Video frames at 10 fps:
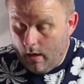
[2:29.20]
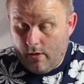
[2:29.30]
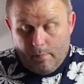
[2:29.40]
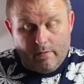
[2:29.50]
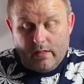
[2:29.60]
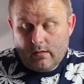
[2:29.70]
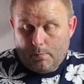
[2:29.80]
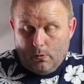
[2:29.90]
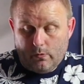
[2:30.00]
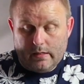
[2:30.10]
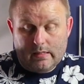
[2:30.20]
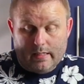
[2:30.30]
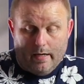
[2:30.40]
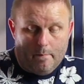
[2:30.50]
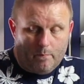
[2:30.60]
the main reason I bought this
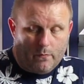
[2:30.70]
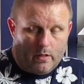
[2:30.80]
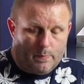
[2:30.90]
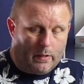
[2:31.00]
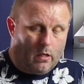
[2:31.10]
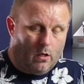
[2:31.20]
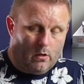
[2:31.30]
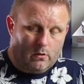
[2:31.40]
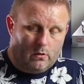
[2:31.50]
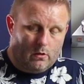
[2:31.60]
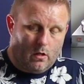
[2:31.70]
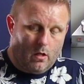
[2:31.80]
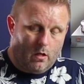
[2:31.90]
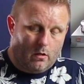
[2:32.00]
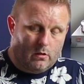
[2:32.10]
set is because
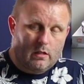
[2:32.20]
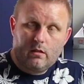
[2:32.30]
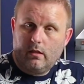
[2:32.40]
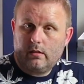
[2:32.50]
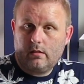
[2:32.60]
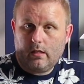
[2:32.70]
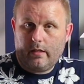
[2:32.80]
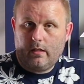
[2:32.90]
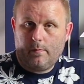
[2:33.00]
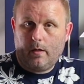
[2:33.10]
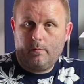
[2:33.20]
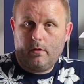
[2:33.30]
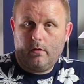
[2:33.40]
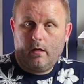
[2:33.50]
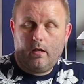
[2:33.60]
because it's nice and sunny at the moment.